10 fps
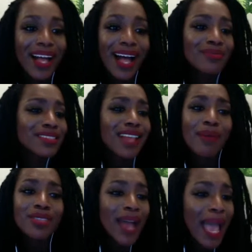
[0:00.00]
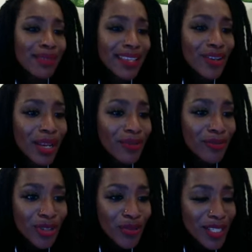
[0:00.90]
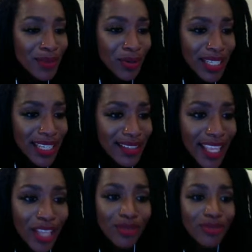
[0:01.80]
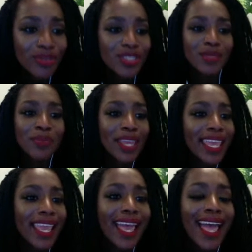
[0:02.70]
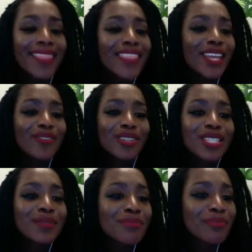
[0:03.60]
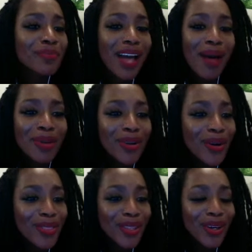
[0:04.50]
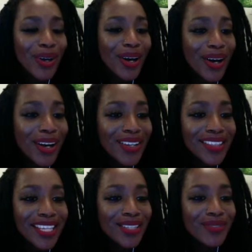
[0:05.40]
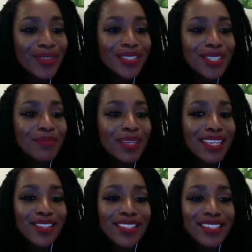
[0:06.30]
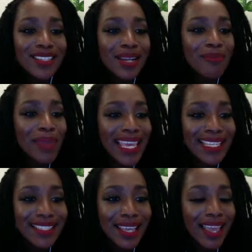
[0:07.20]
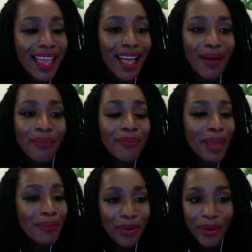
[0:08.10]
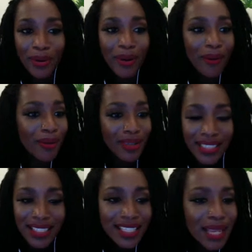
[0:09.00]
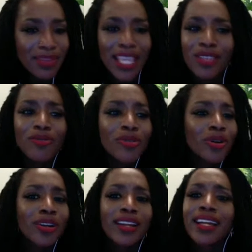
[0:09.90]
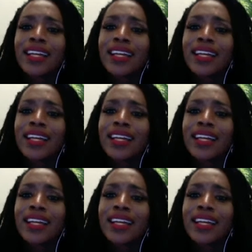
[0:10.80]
I'm so happy and grateful for you, Ms. Monique. Thank you for just coming on the call. Thank you for just being such an amazing member on the team. Thank you for